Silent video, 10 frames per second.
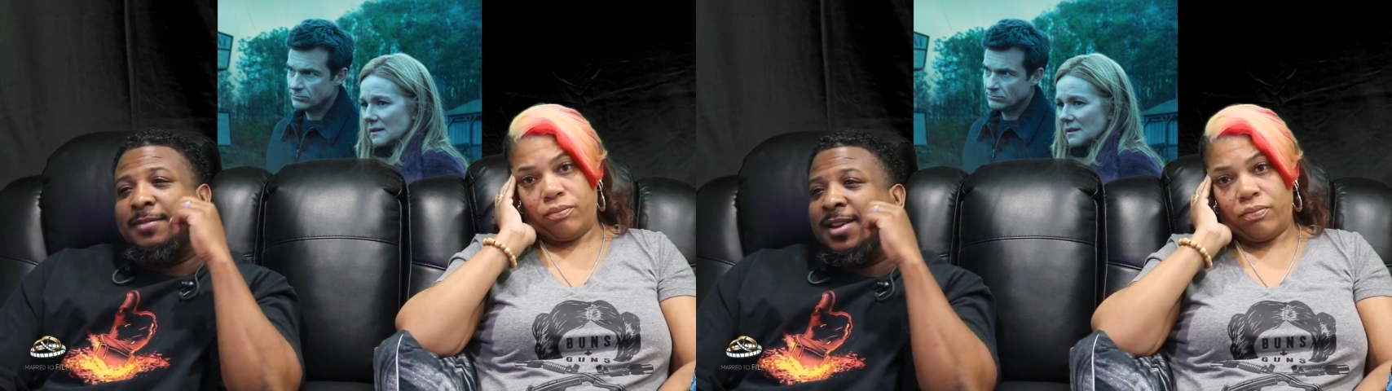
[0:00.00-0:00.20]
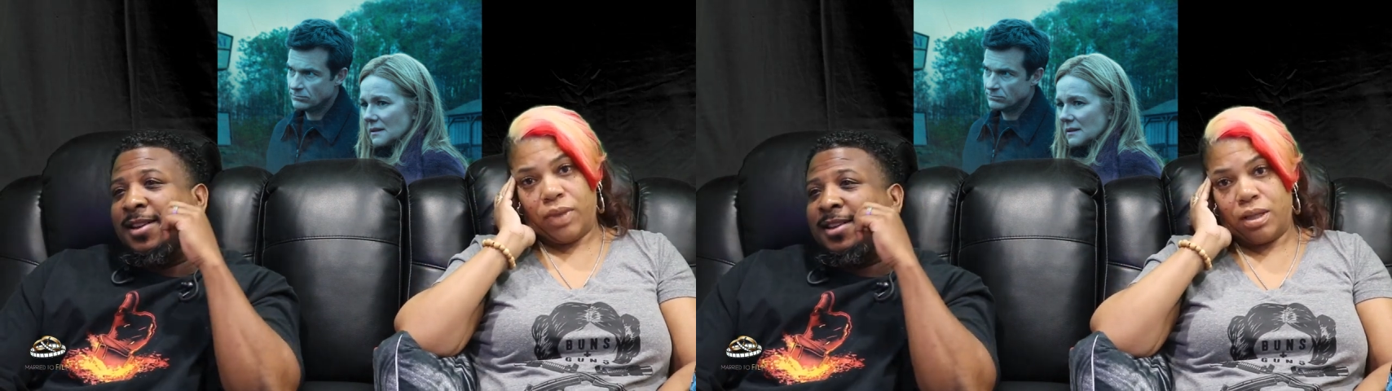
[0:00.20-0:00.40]

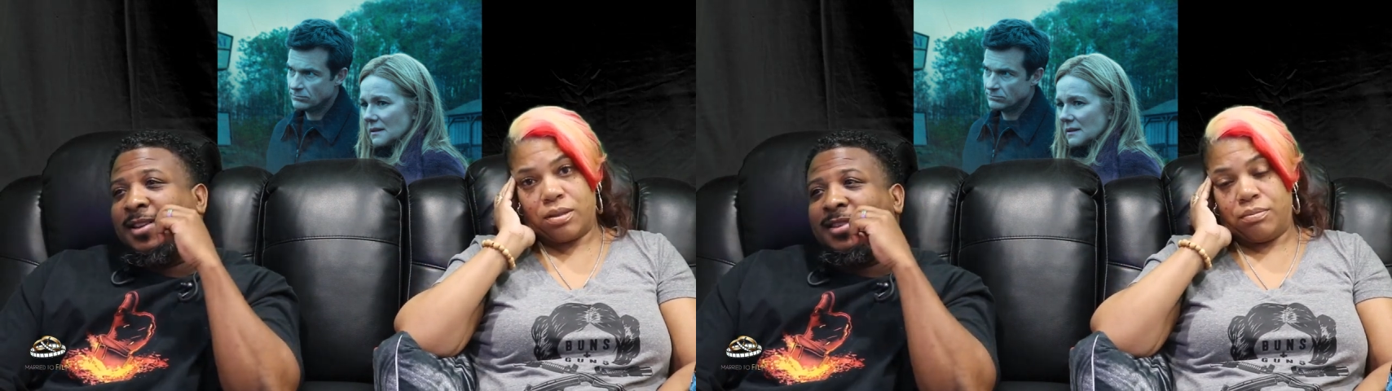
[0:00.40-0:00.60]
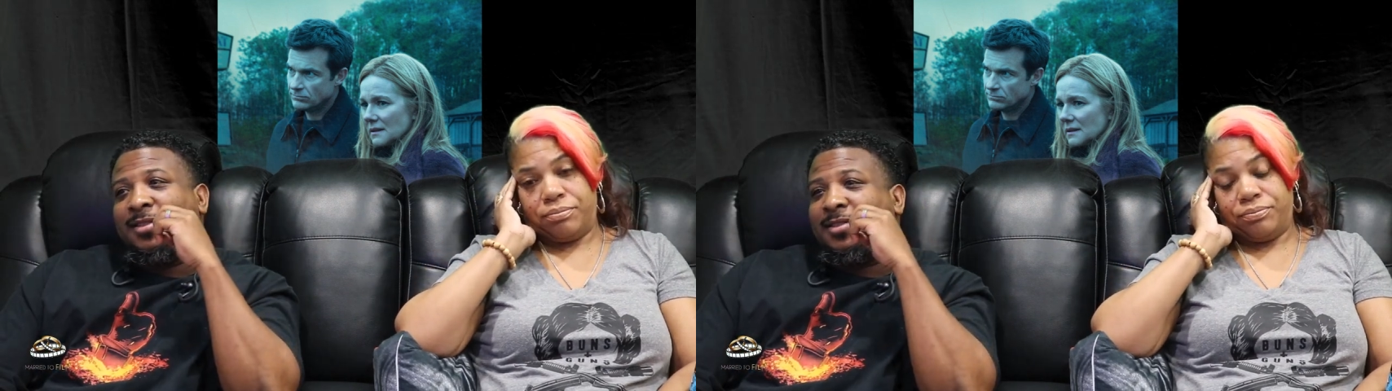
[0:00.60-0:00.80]
Speaker 1: him,
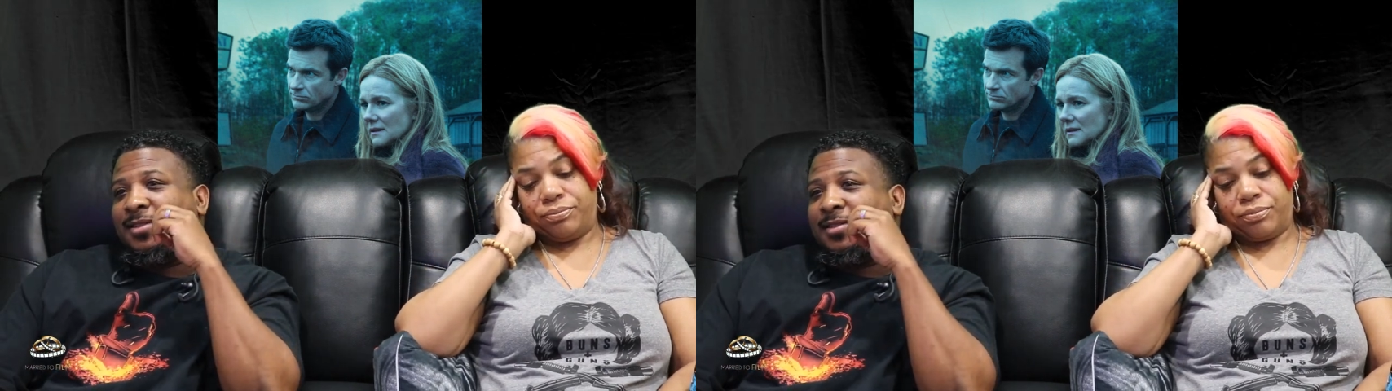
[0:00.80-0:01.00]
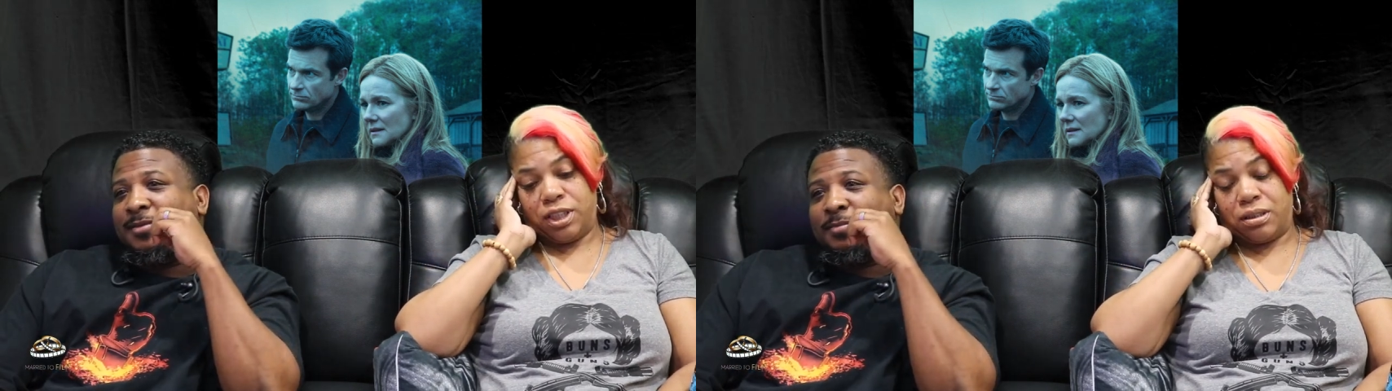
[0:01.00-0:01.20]
man.
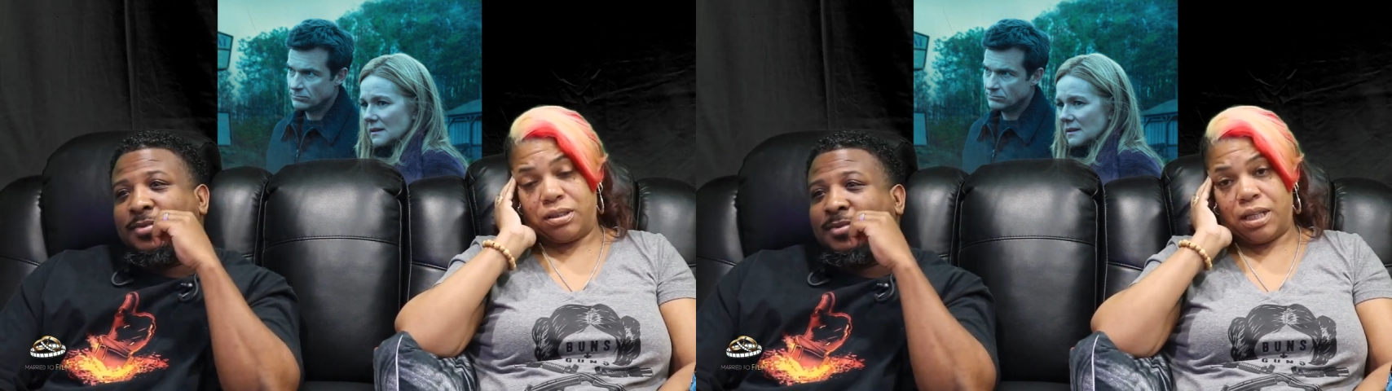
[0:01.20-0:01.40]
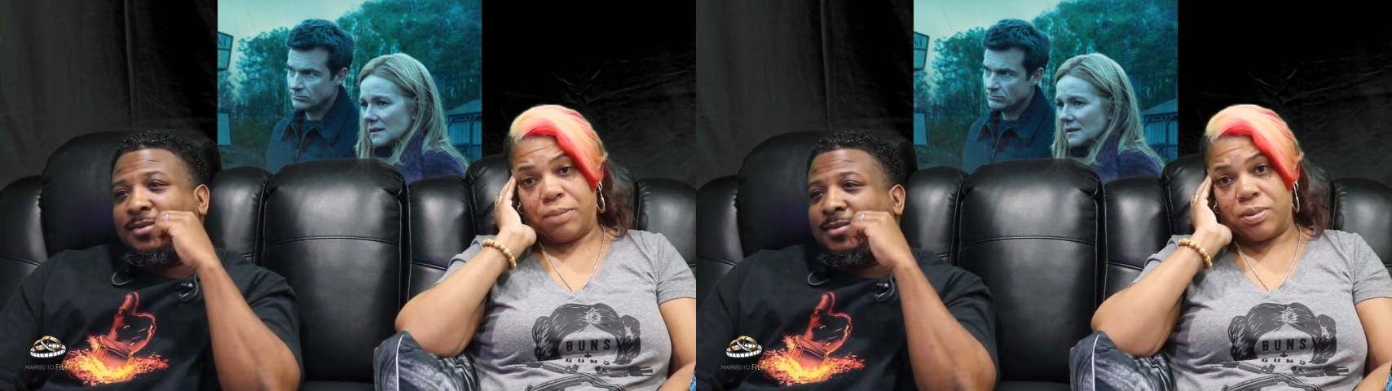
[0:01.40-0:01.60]
He's.
Speaker 2: This
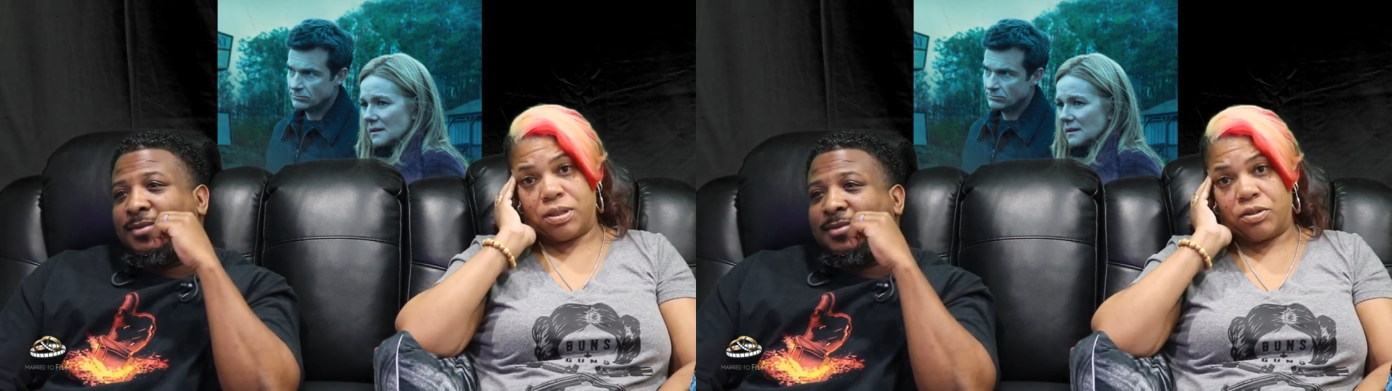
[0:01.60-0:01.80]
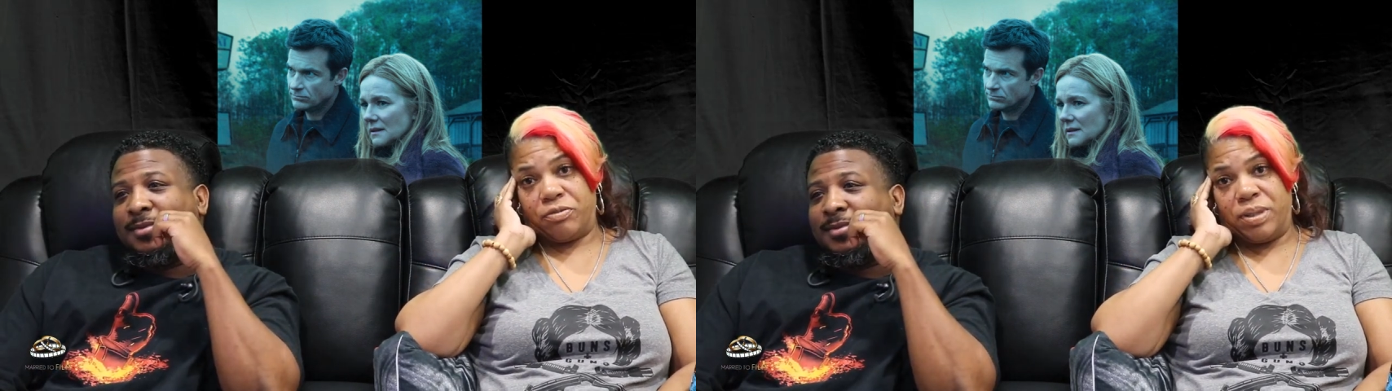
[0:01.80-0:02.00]
is an
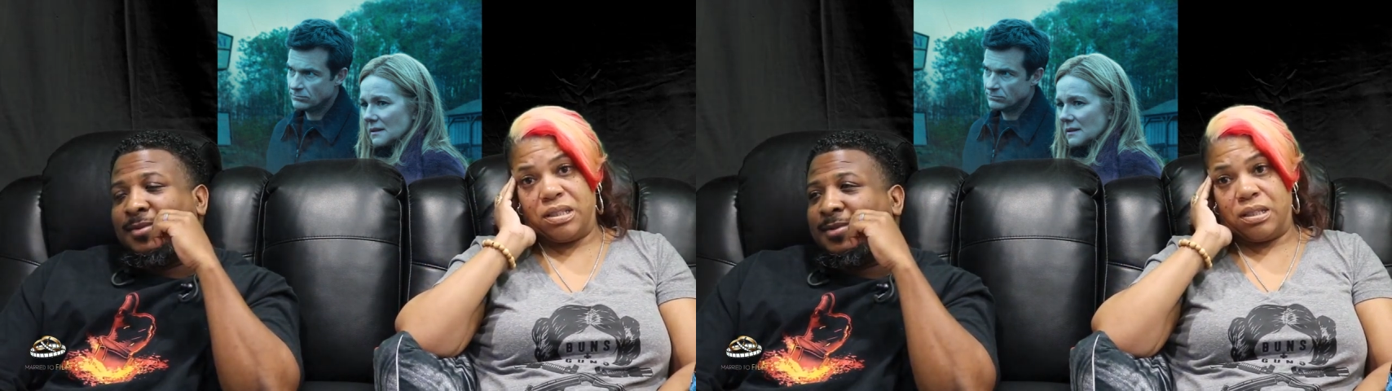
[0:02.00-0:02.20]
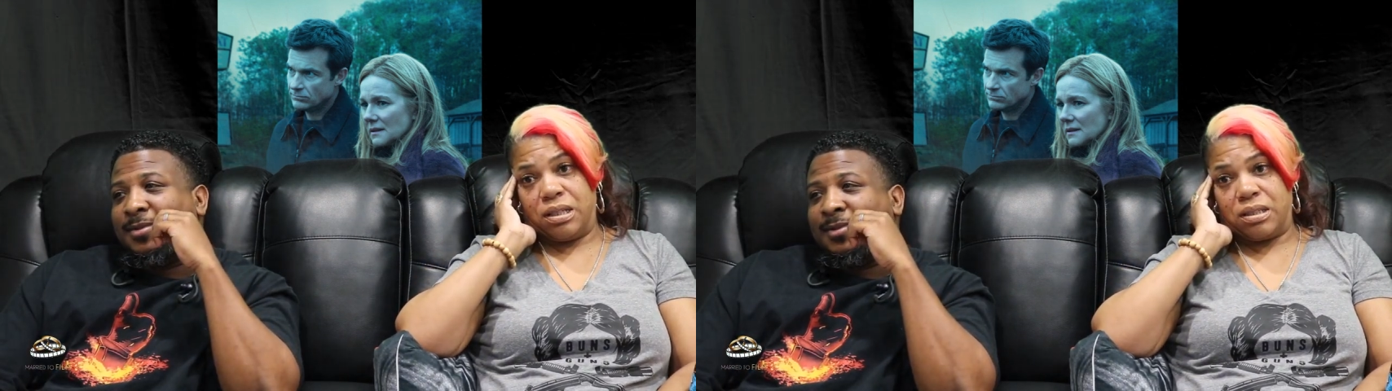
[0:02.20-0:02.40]
episode of
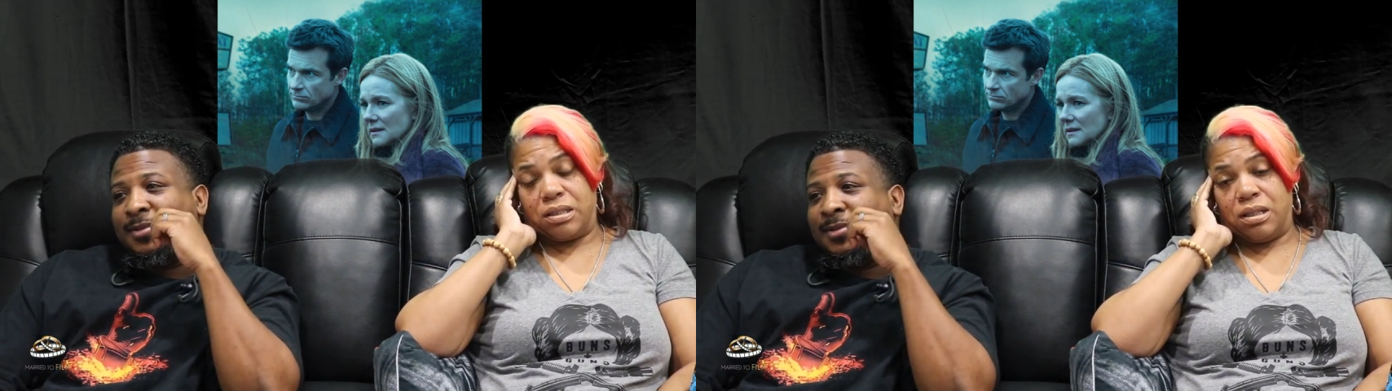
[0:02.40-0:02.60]
P T S